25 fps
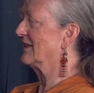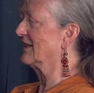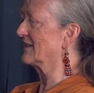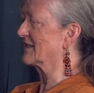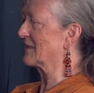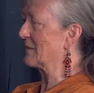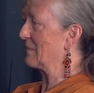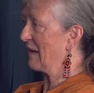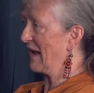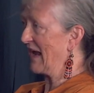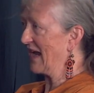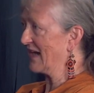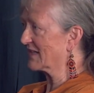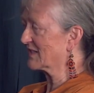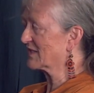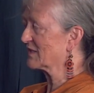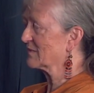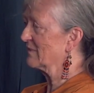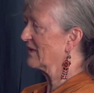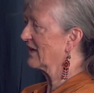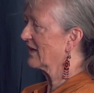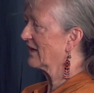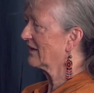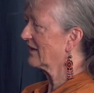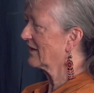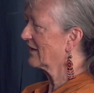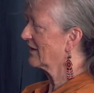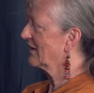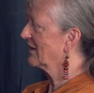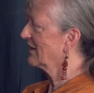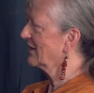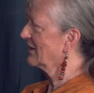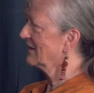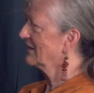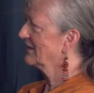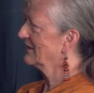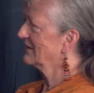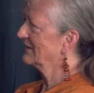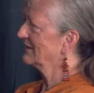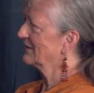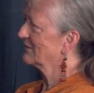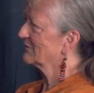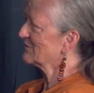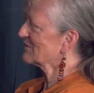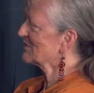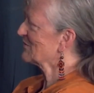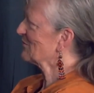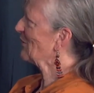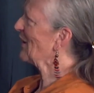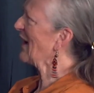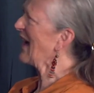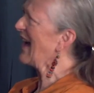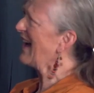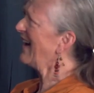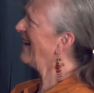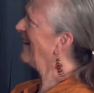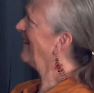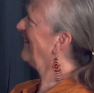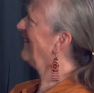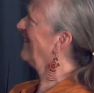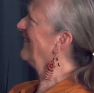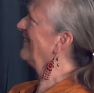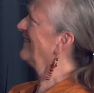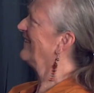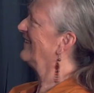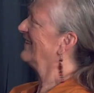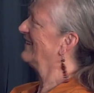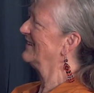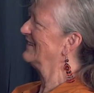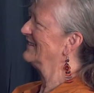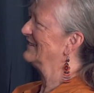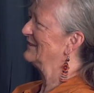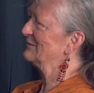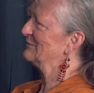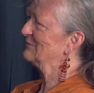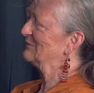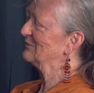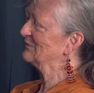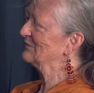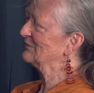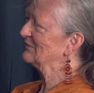as a blacksmith. Yeah. It was wow. Yeah.